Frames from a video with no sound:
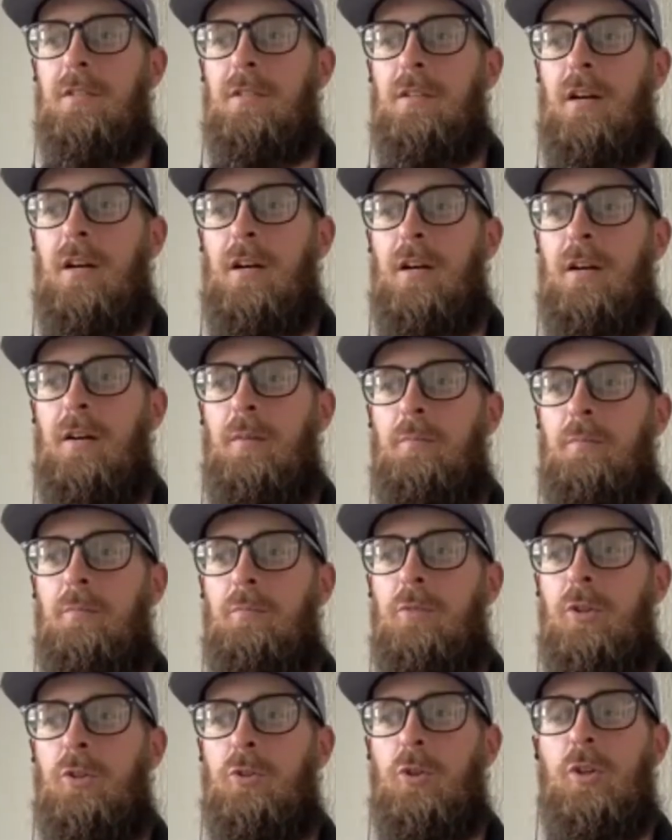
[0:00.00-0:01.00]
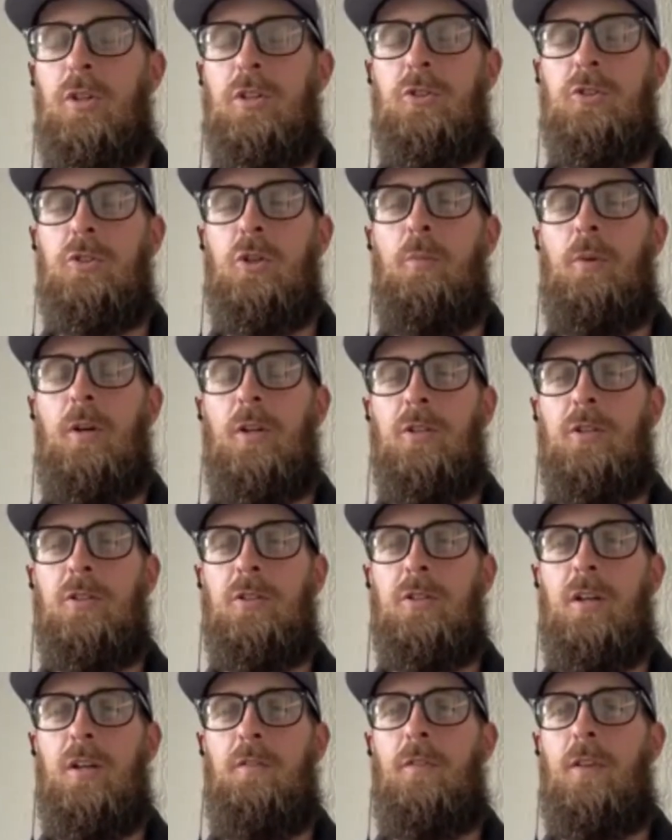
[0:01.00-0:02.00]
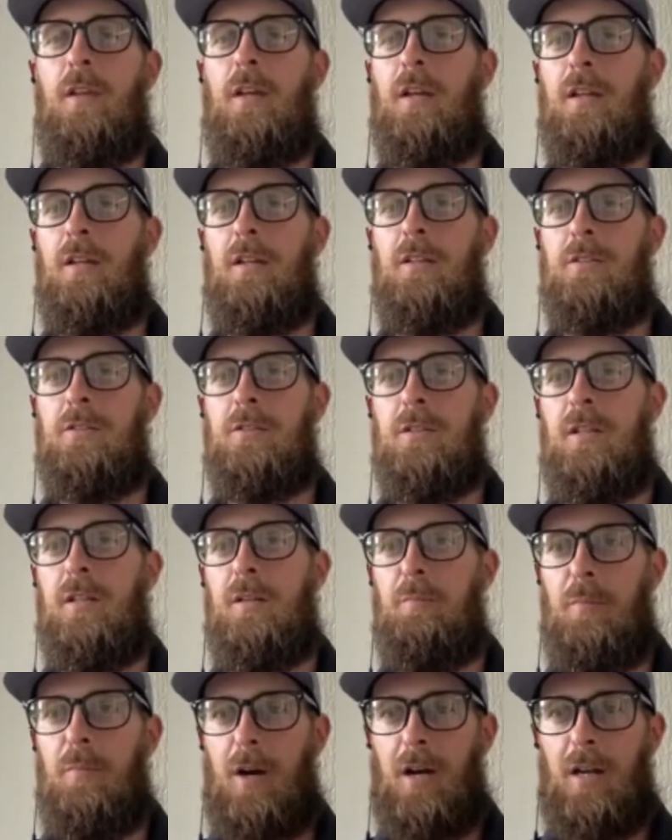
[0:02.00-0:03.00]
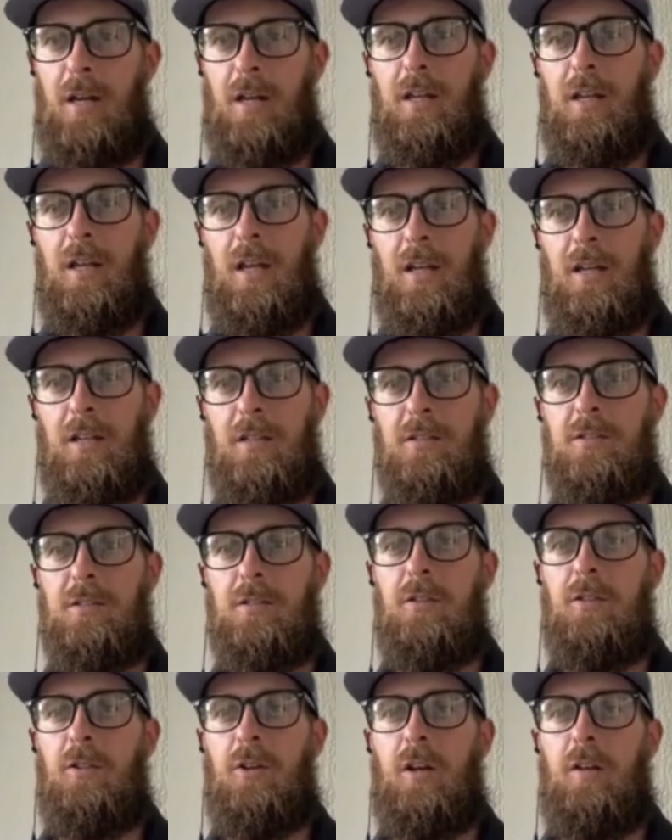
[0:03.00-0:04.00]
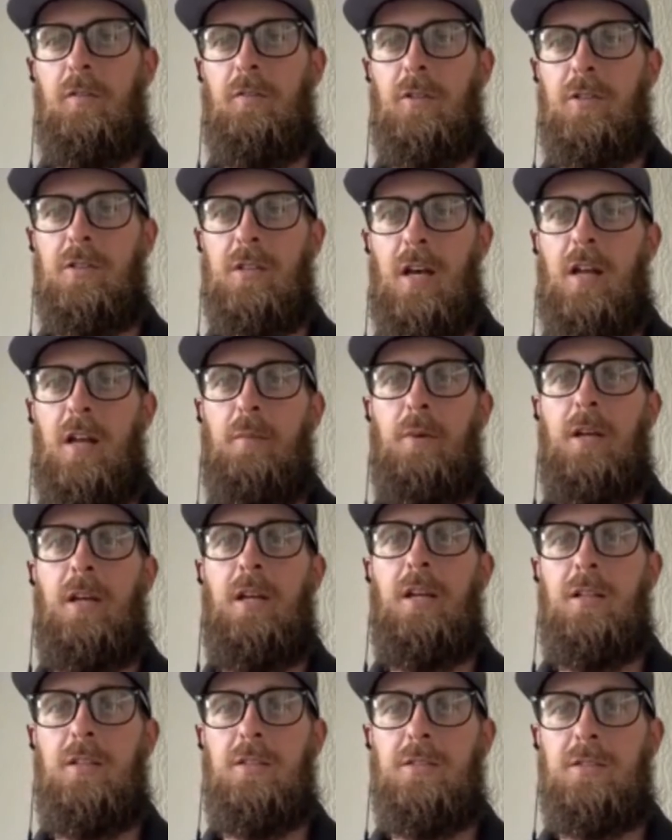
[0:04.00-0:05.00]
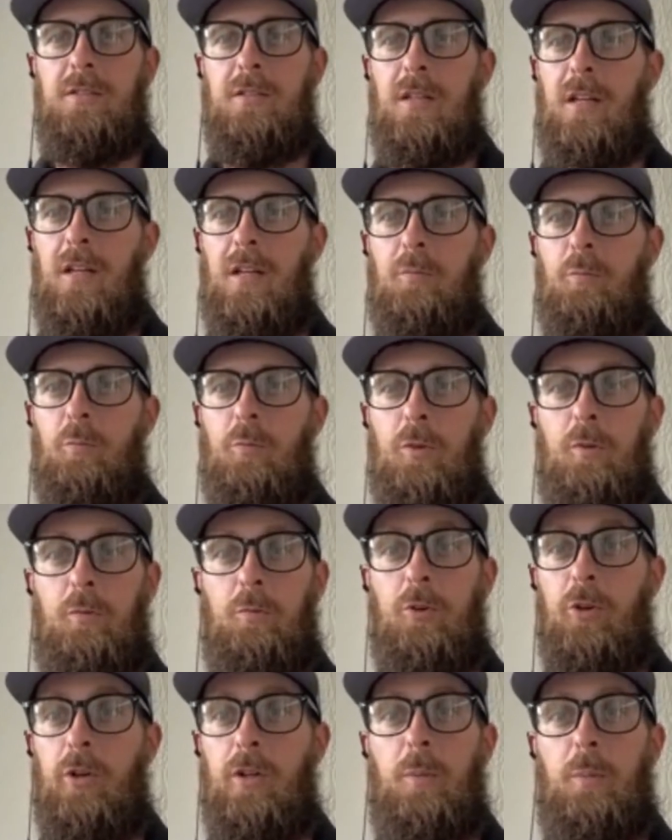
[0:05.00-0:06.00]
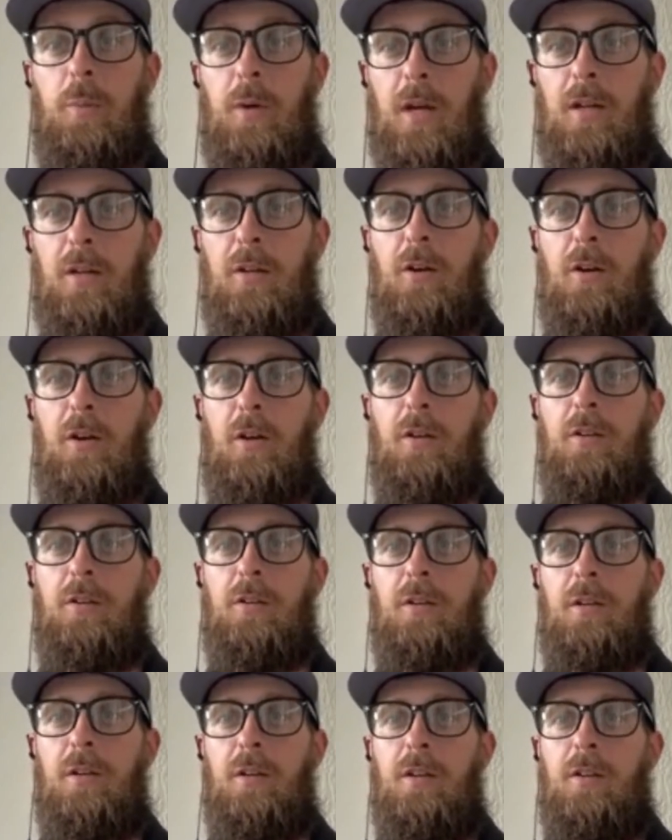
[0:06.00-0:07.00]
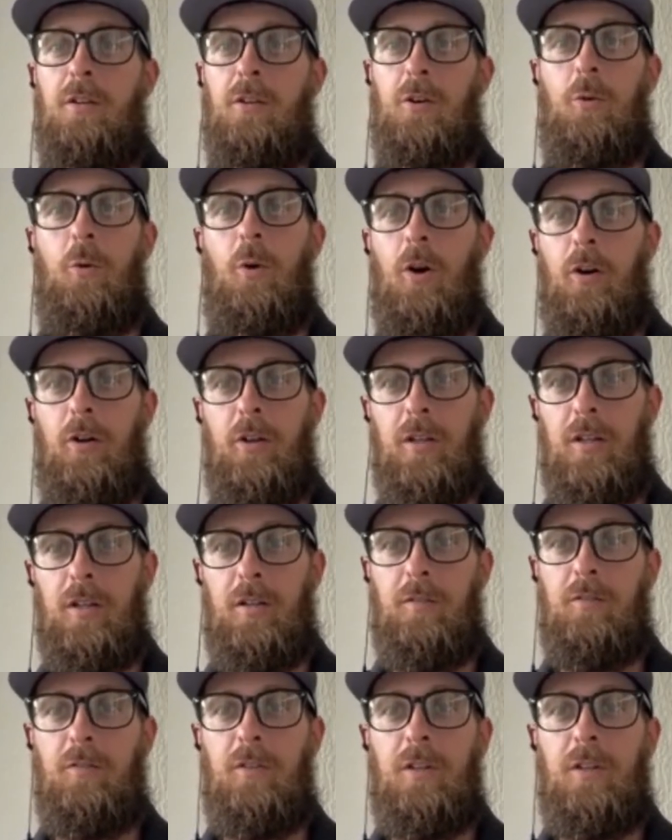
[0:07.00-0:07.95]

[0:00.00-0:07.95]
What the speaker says: there's only so much stuff that is in my hands. A lot of it's out of my hands, and we really depend on the quality of